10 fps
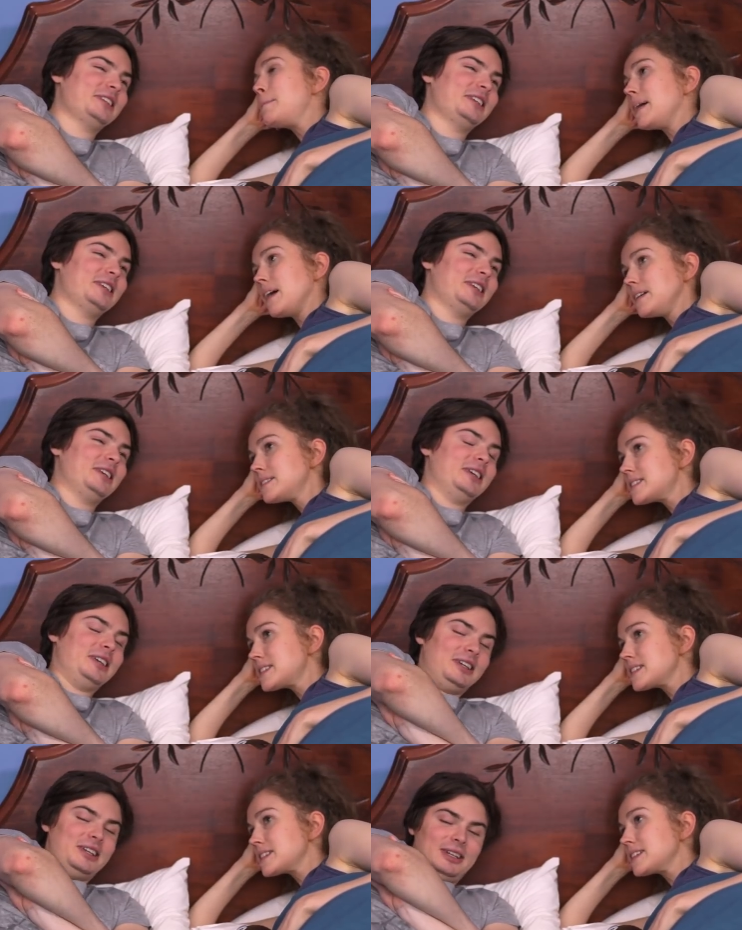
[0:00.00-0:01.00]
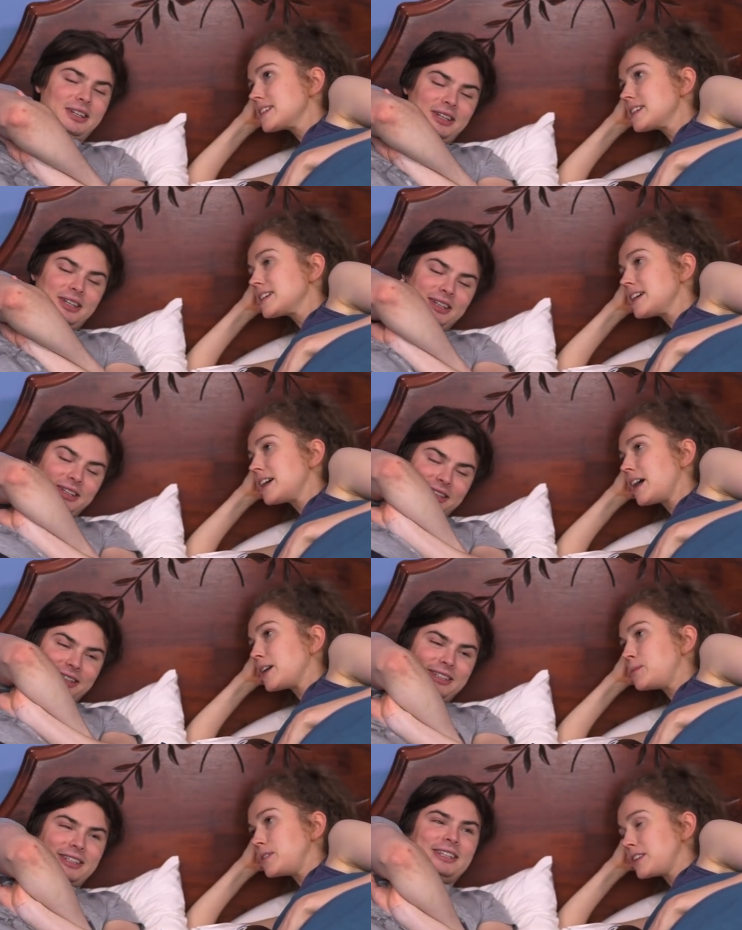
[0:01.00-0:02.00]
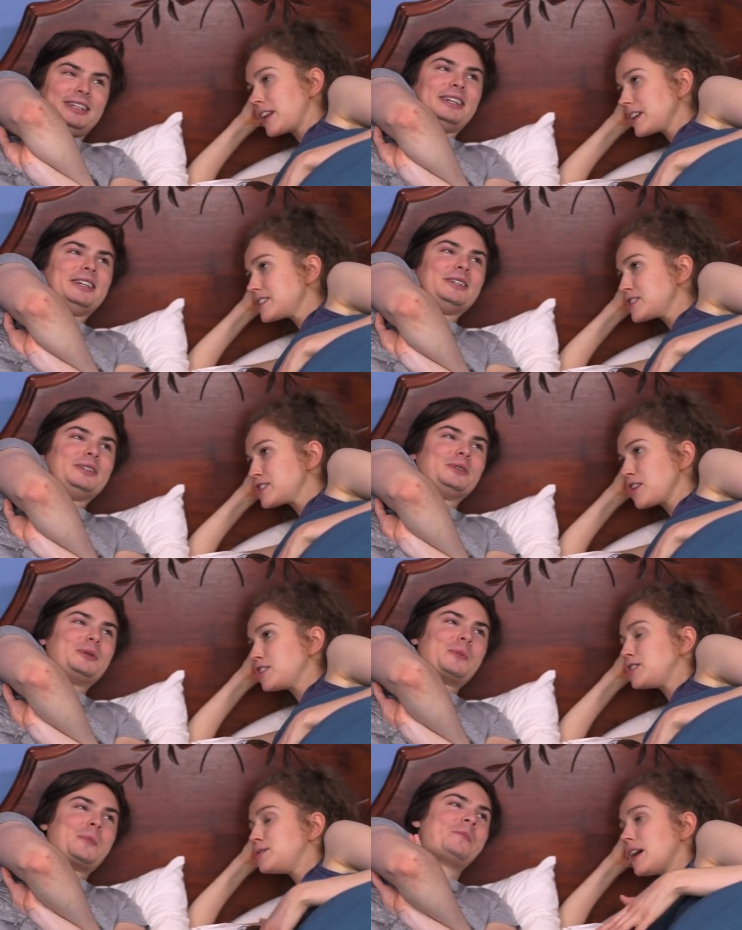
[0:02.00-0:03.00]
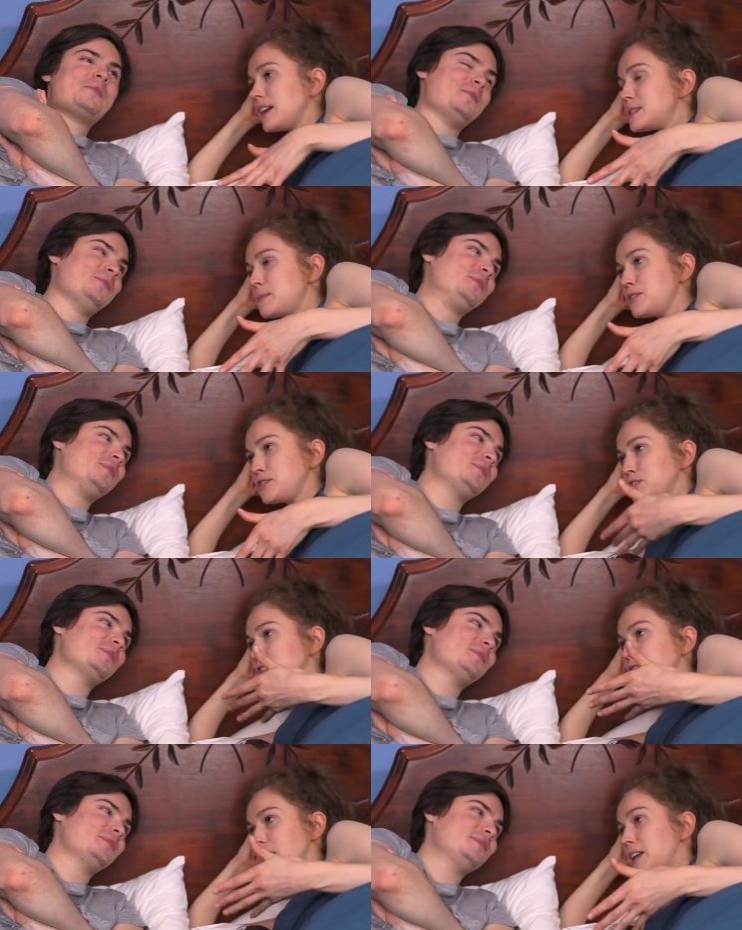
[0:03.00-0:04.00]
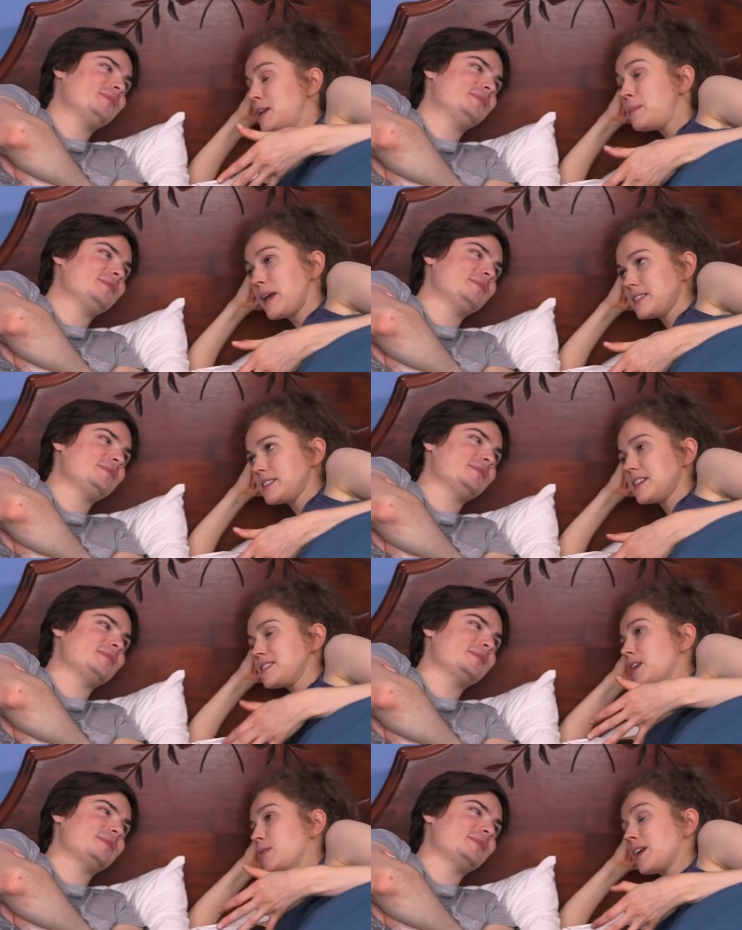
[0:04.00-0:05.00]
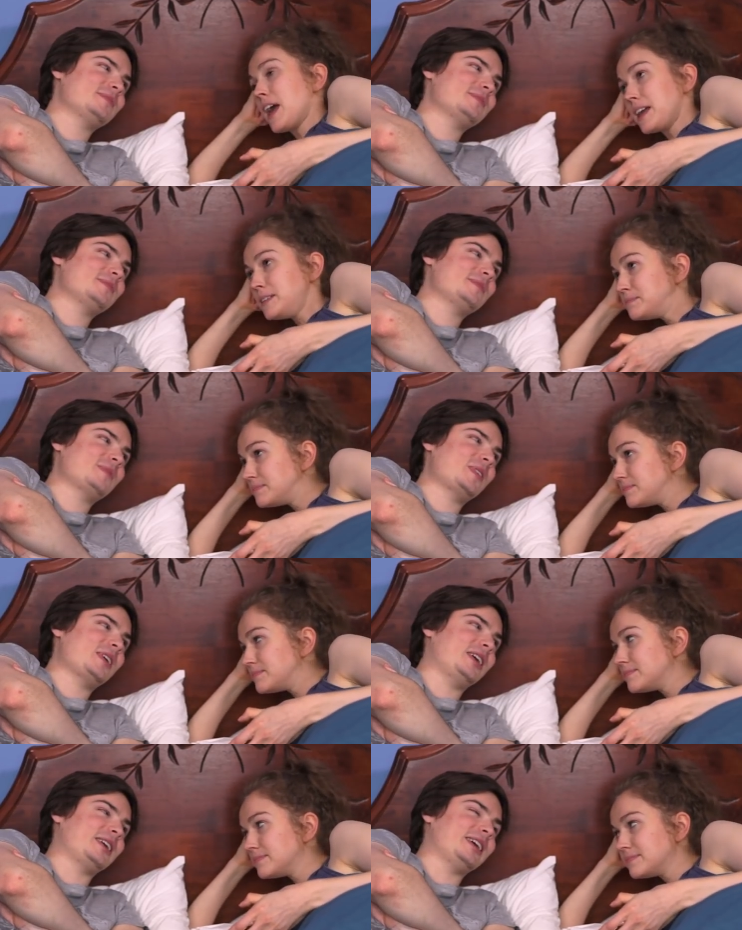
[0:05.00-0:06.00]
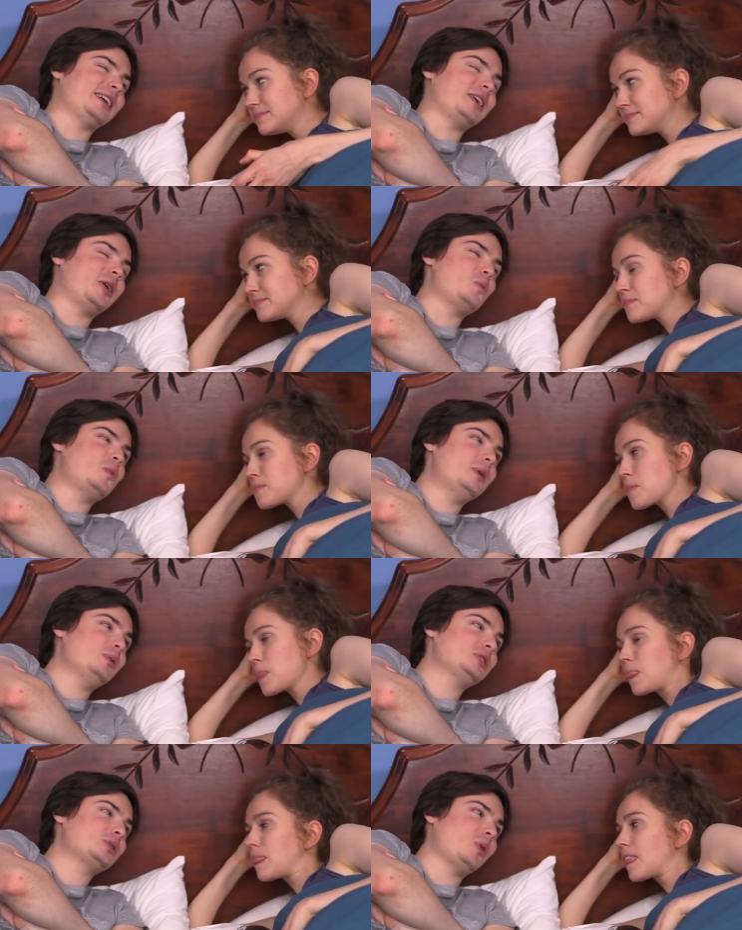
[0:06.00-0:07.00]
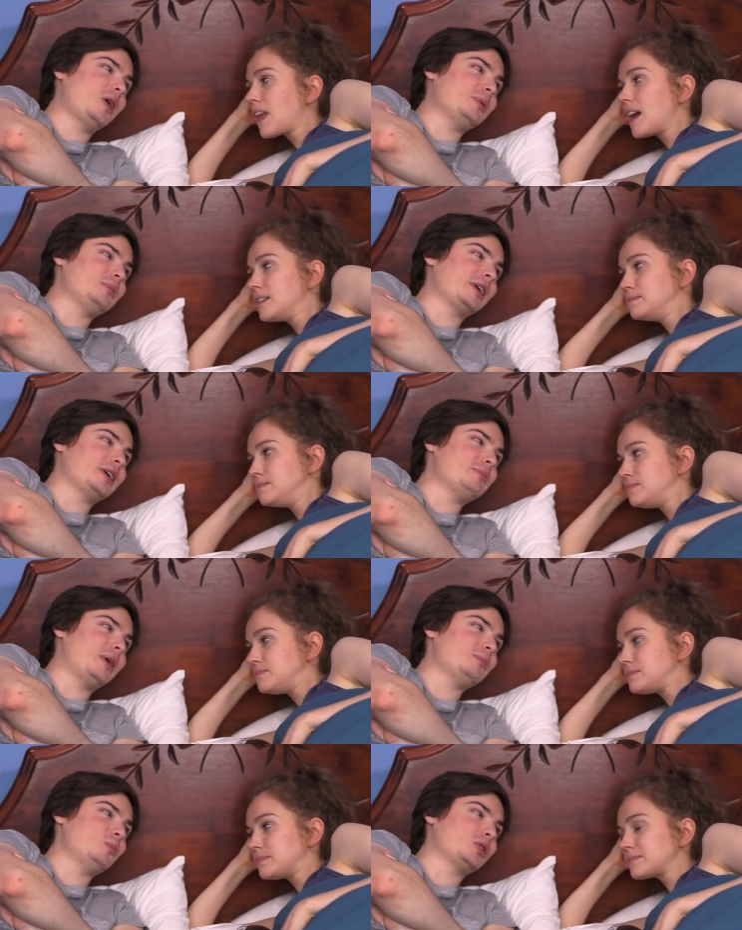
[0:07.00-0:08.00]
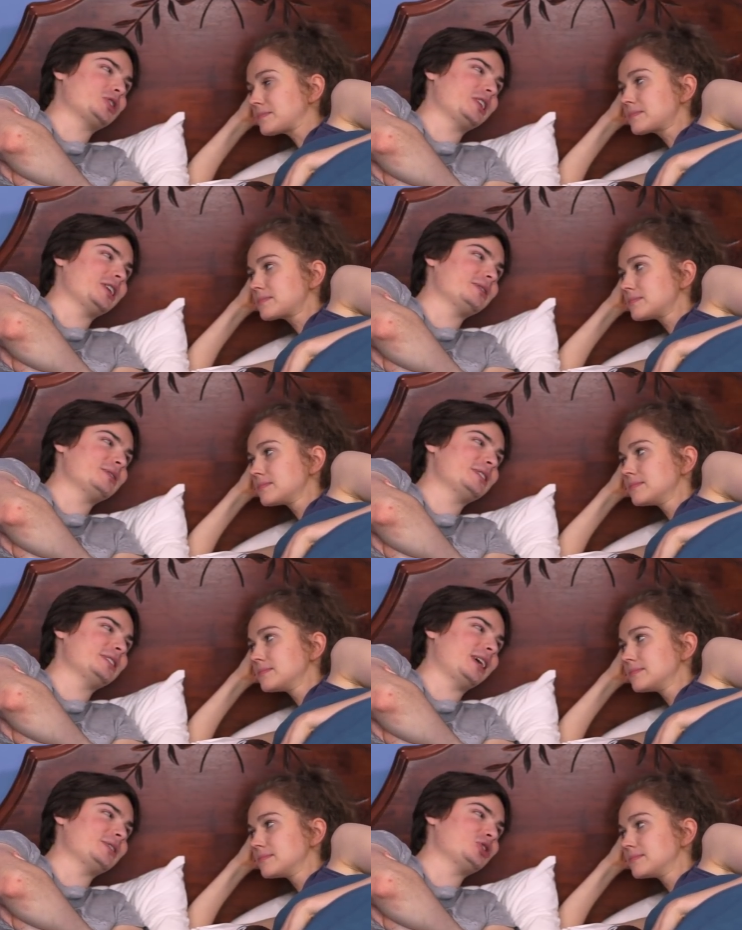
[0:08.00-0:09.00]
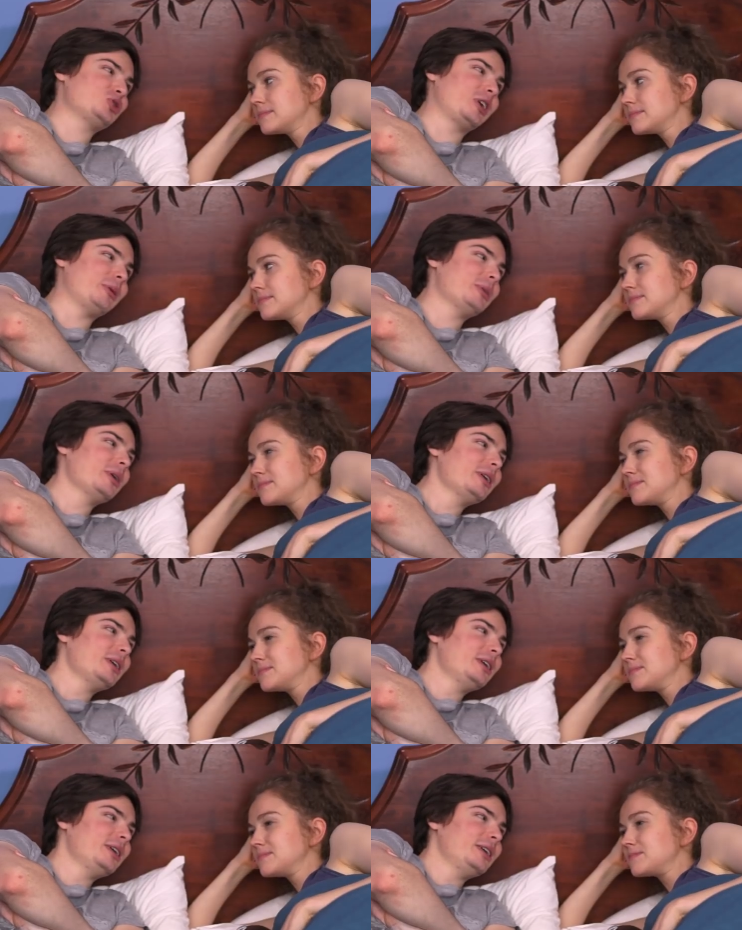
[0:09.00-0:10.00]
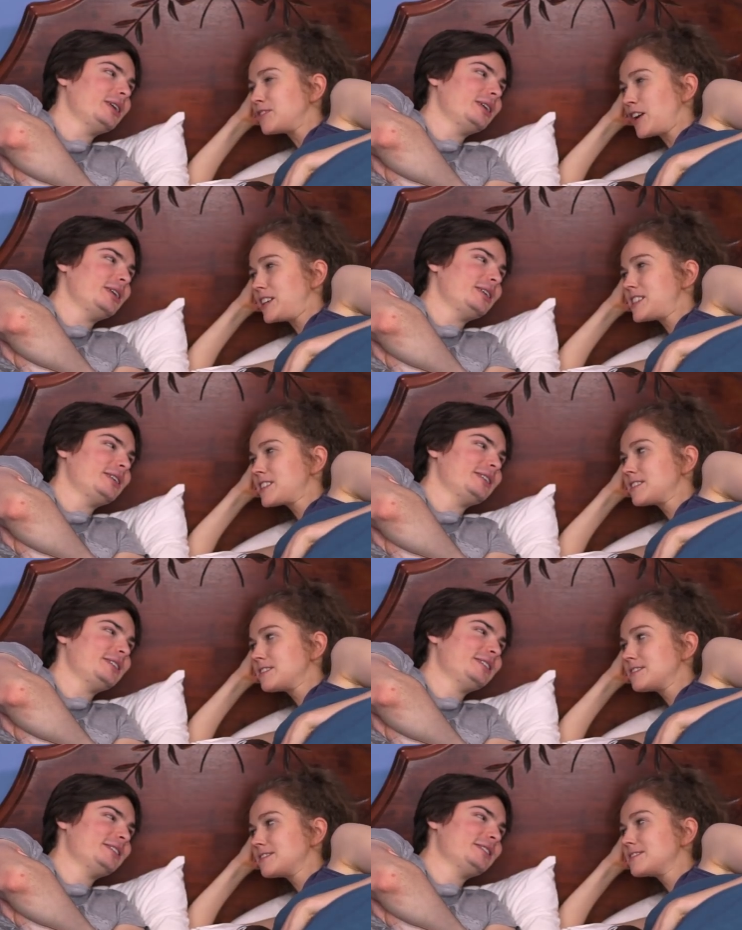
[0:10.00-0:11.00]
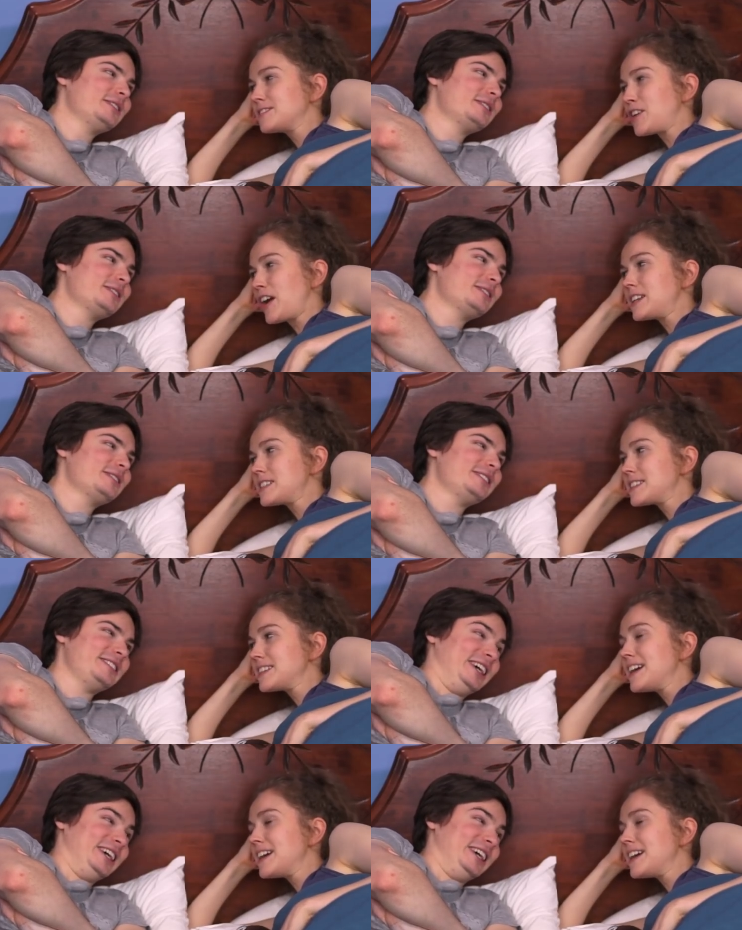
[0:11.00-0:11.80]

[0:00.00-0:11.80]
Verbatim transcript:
Speaker 1: But I would like to show you nice emotions on a regular basis, okay?
Speaker 2: Okay, I will squirm like a mum watching her son strip.
Speaker 1: Right. Great.